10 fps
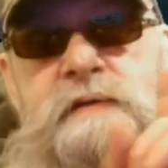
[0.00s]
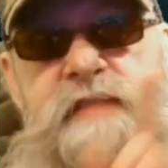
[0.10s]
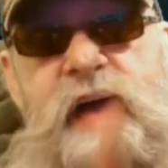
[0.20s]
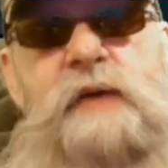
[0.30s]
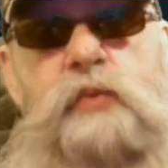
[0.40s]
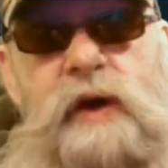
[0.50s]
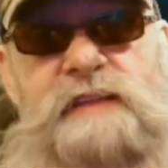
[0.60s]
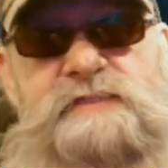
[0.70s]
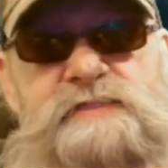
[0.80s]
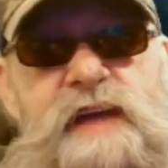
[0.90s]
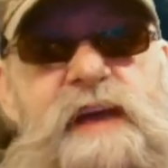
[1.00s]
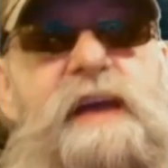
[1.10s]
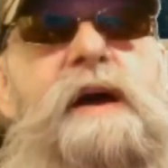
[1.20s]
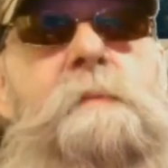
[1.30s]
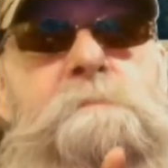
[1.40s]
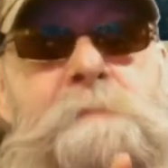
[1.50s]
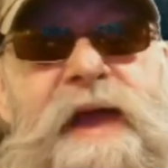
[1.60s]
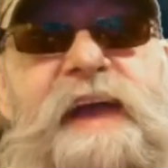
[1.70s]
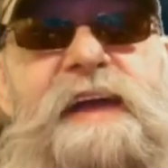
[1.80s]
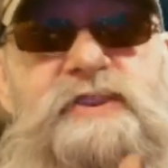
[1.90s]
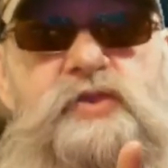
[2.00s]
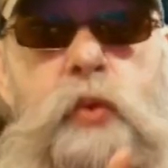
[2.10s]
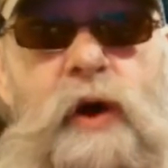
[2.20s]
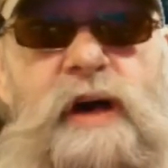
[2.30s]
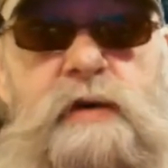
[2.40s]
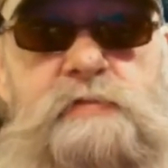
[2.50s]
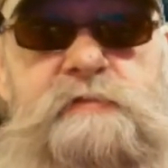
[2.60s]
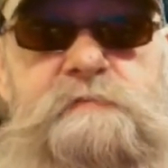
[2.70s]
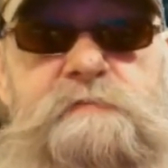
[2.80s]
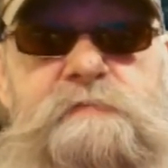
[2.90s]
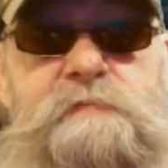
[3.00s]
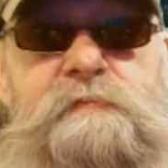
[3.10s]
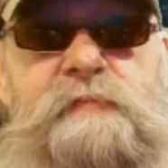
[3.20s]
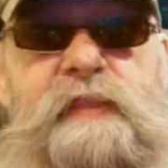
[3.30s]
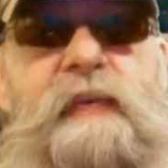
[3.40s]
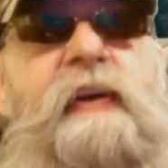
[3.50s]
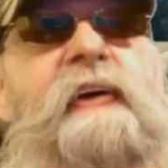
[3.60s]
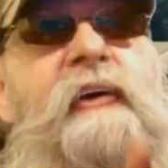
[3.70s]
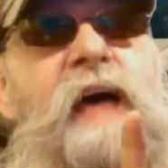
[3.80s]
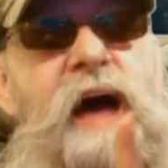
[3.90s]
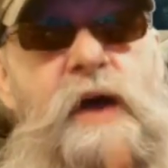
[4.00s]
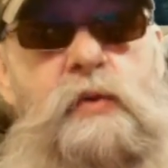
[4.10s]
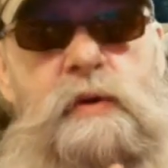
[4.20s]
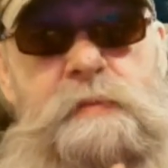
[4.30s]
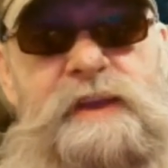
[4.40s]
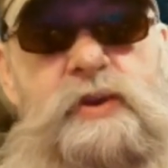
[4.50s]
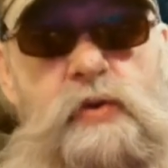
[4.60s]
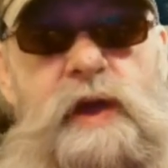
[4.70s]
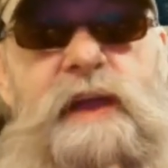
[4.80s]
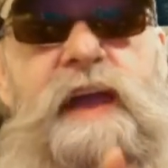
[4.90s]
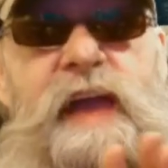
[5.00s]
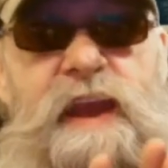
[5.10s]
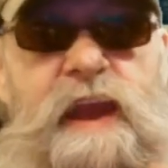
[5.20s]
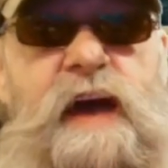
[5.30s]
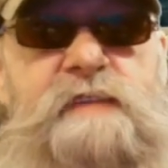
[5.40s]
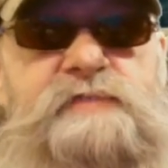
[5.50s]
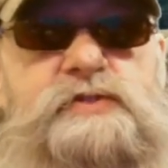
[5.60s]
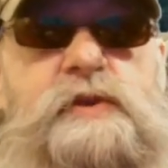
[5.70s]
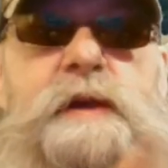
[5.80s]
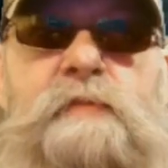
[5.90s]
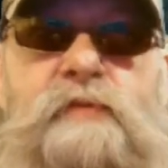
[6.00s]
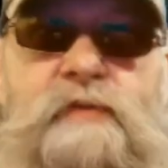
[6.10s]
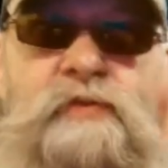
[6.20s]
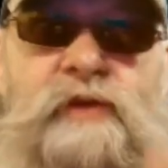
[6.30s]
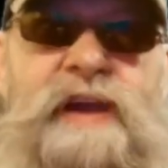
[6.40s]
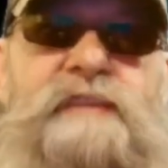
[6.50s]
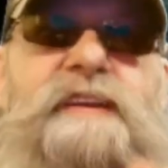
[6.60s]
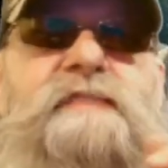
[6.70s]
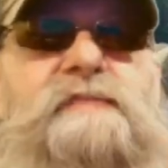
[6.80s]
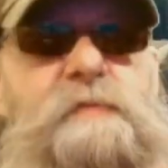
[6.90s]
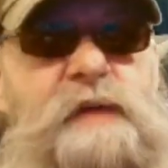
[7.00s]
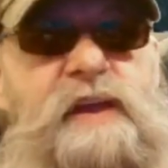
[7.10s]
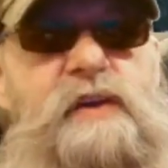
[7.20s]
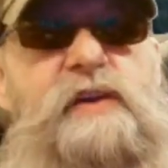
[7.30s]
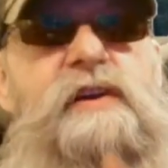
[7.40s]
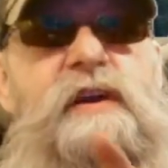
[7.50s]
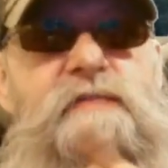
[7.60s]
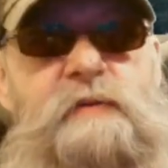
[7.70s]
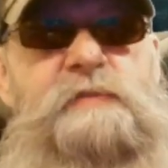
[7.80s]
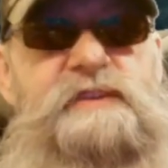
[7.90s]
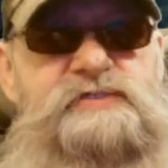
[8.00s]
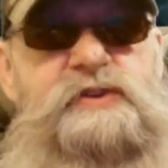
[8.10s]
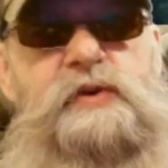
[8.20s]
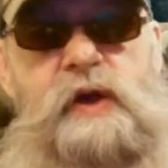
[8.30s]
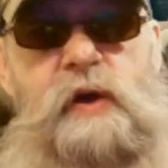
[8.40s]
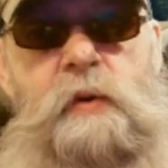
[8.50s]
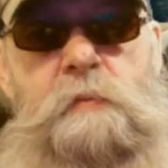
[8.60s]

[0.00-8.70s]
that Wednesday, May 12th, I will be doing a live stream right from here from the studio.